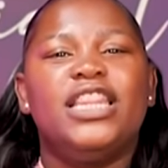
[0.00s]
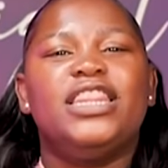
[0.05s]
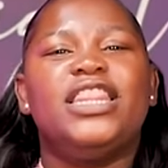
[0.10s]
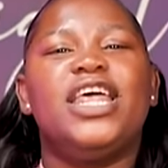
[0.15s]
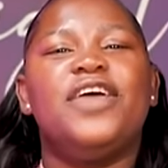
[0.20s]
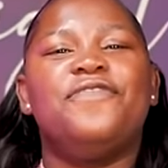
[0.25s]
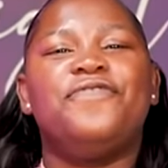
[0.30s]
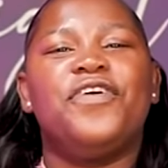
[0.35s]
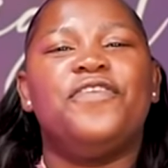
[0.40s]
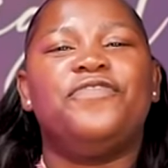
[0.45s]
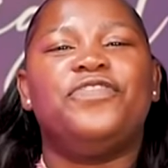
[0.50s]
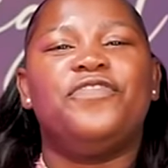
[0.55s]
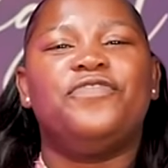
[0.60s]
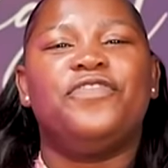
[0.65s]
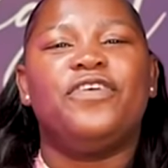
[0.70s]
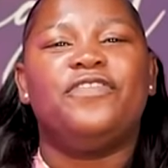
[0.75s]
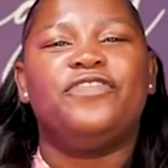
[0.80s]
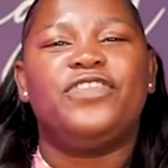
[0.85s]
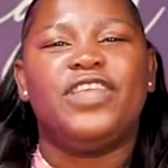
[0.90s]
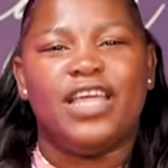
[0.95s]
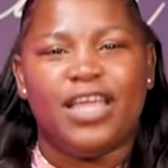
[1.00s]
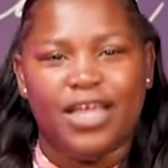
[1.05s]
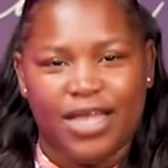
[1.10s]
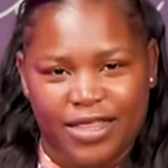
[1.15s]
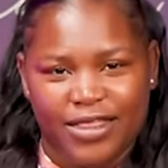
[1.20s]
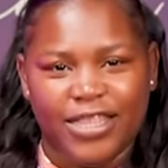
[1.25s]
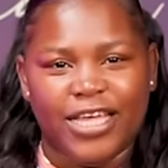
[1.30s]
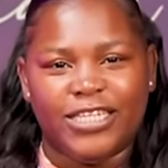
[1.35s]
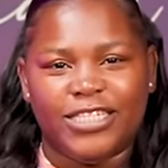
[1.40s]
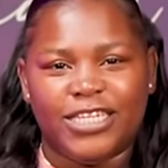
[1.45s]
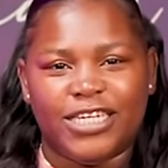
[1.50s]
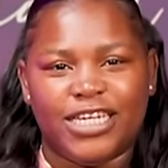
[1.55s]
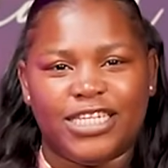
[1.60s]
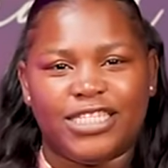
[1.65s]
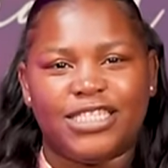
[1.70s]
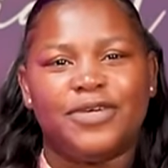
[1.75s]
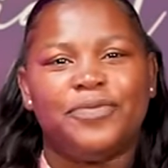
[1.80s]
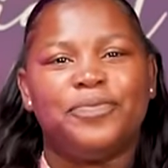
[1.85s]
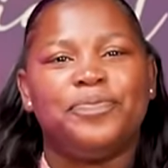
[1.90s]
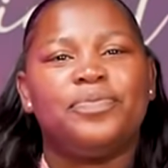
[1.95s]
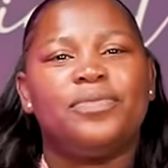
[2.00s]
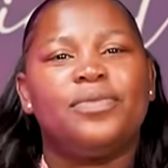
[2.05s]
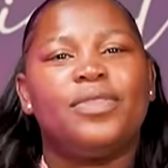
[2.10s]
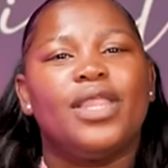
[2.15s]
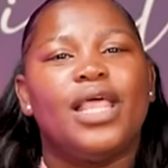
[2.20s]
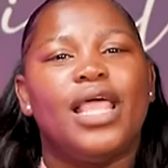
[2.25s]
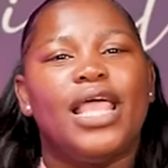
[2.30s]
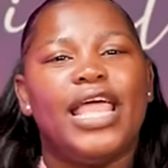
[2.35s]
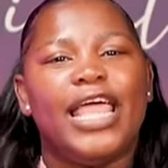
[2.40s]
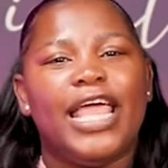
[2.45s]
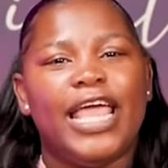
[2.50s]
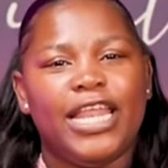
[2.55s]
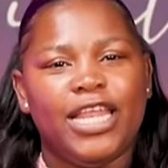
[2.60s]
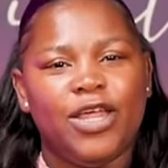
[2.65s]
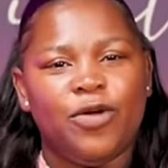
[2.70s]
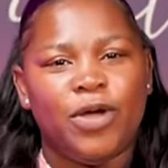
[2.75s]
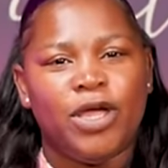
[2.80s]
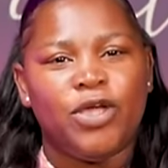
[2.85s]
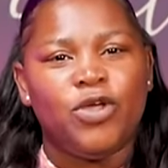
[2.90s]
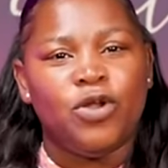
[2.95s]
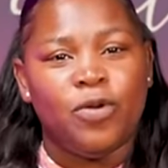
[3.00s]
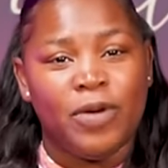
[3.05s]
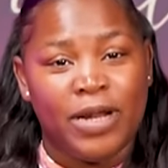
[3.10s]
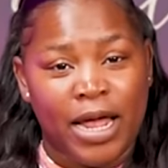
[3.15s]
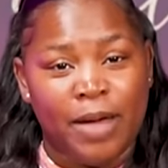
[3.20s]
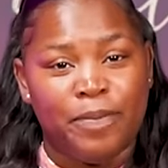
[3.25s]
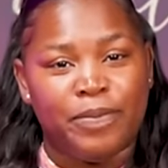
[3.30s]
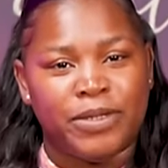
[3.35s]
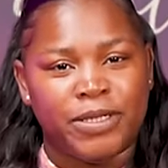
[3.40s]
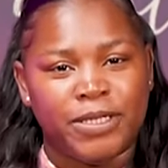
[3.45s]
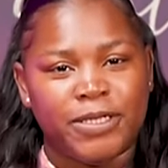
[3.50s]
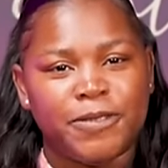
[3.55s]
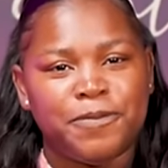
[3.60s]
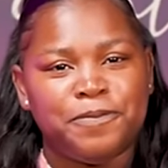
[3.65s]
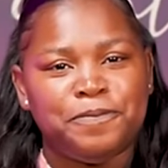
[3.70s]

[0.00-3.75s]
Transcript: 3:50, they did it. Anyway, you know what happened?